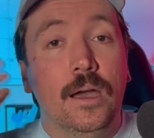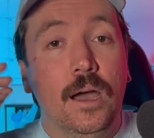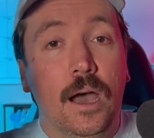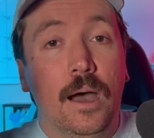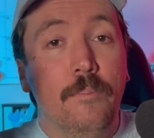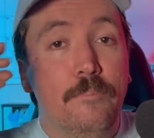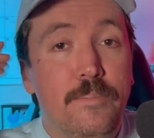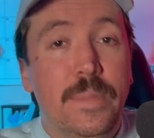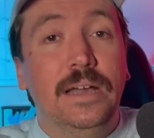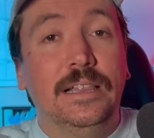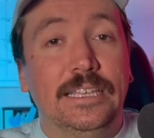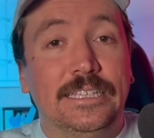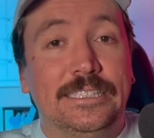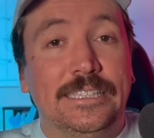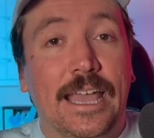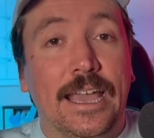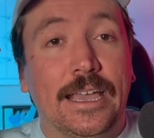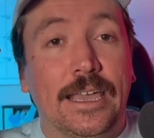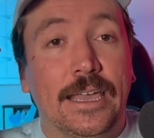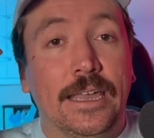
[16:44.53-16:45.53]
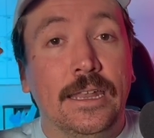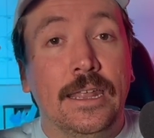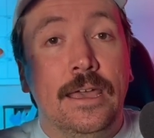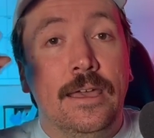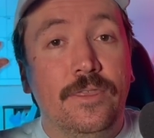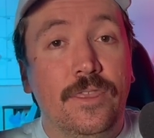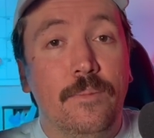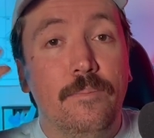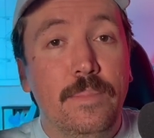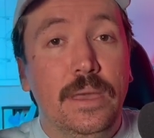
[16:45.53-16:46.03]
a millisecond.
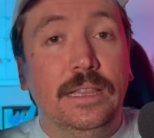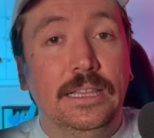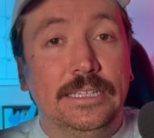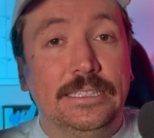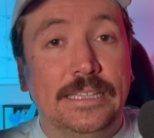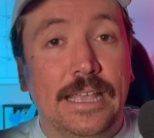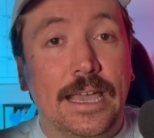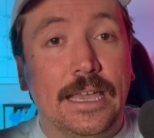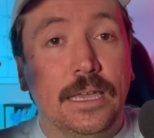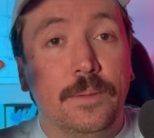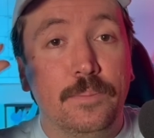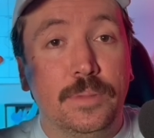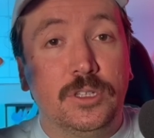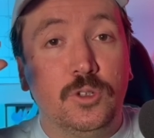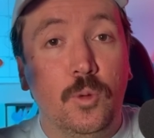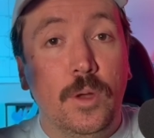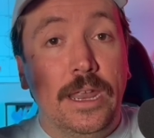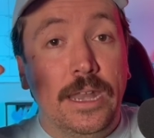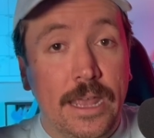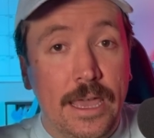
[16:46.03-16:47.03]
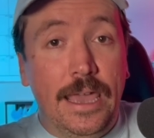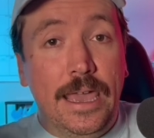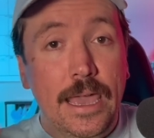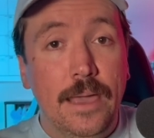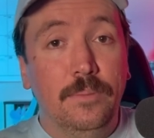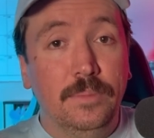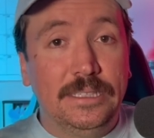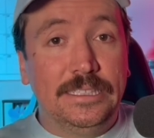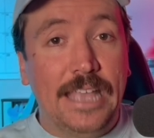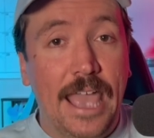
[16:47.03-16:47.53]
The millisecond between
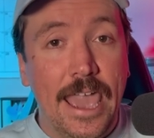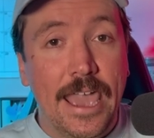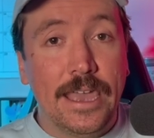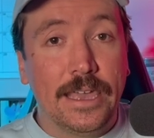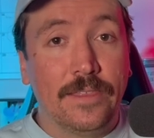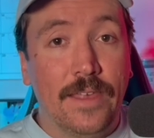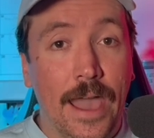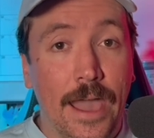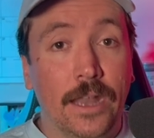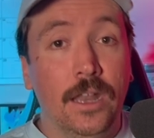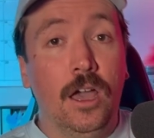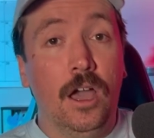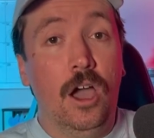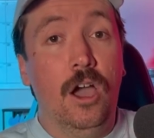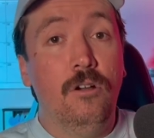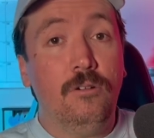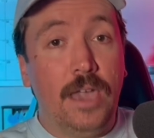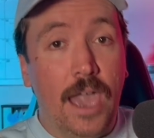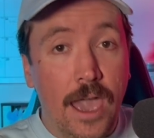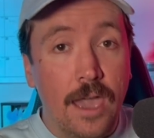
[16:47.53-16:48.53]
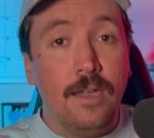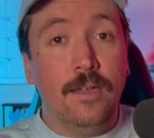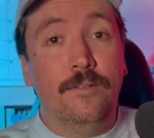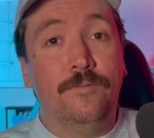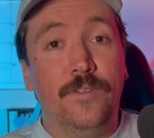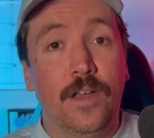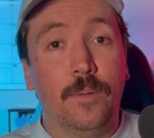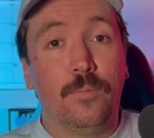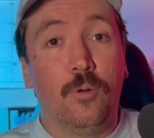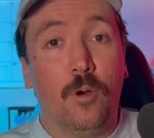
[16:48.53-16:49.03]
him saying that, okay,
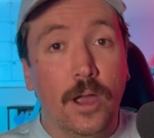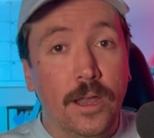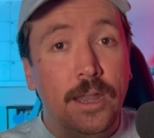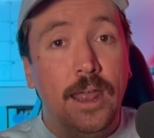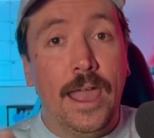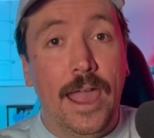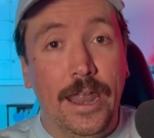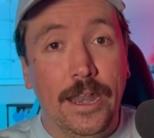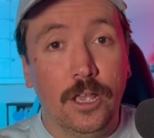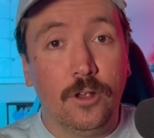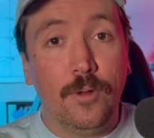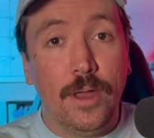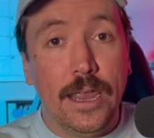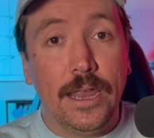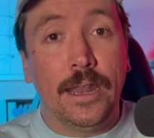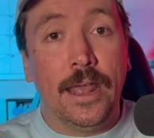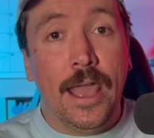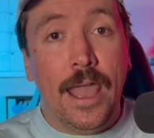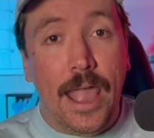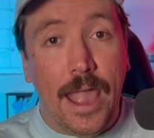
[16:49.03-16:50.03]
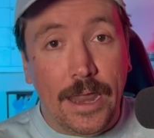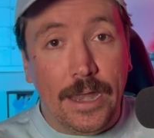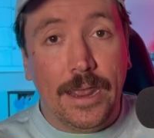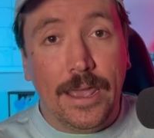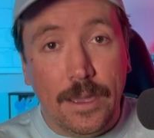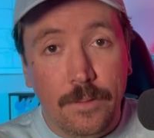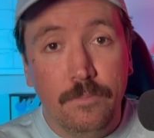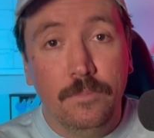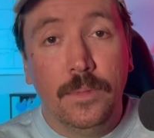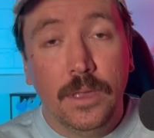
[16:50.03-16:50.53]
fair point, and agreed, and
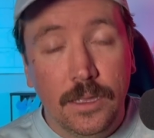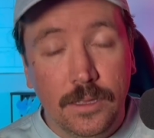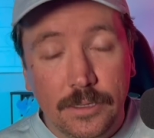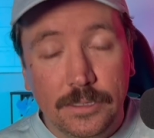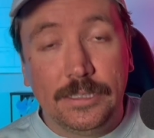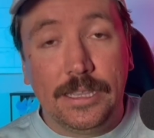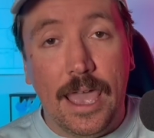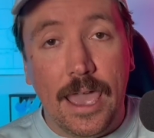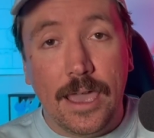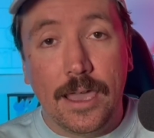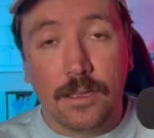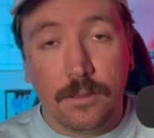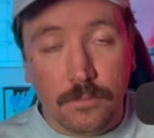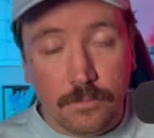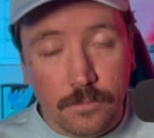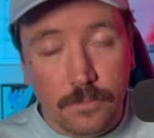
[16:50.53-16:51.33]
him saying